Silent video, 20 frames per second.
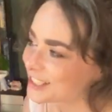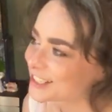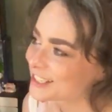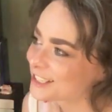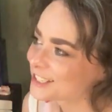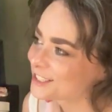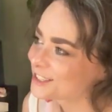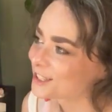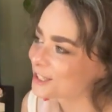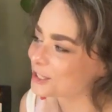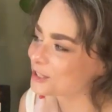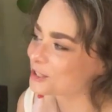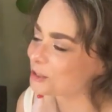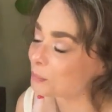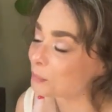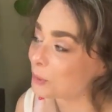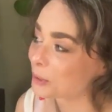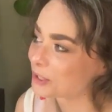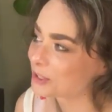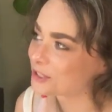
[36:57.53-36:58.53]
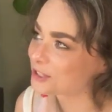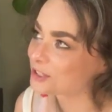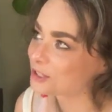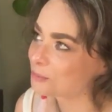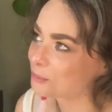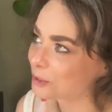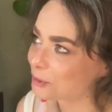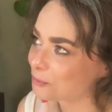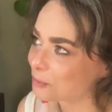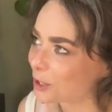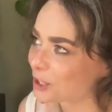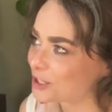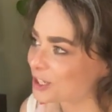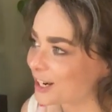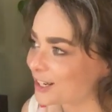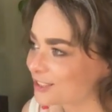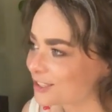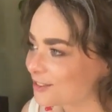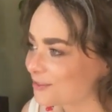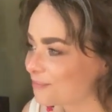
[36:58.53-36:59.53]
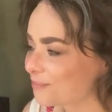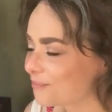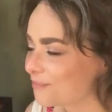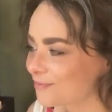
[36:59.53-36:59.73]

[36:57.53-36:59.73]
The book project.